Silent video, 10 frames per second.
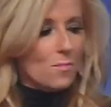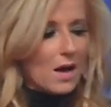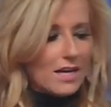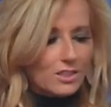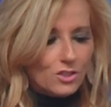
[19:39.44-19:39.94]

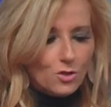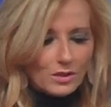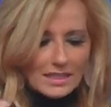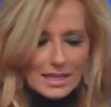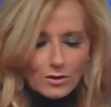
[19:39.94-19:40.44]
but you
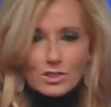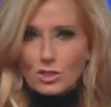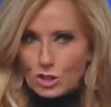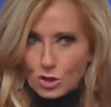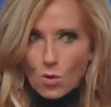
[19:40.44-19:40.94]
can hear it
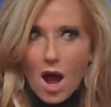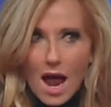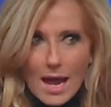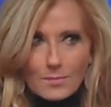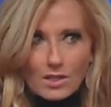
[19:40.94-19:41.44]

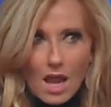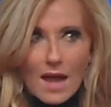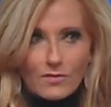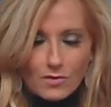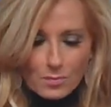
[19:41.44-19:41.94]
describe the
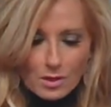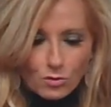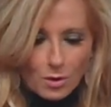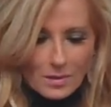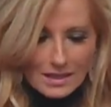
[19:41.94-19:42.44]
life of the
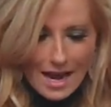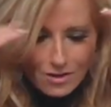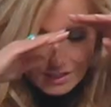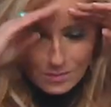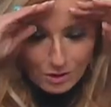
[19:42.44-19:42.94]
pilgrim and how
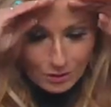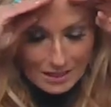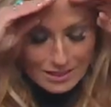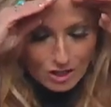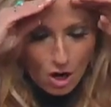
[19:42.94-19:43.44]
similar it
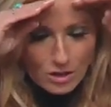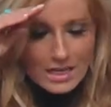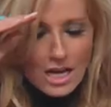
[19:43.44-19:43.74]
is to ours.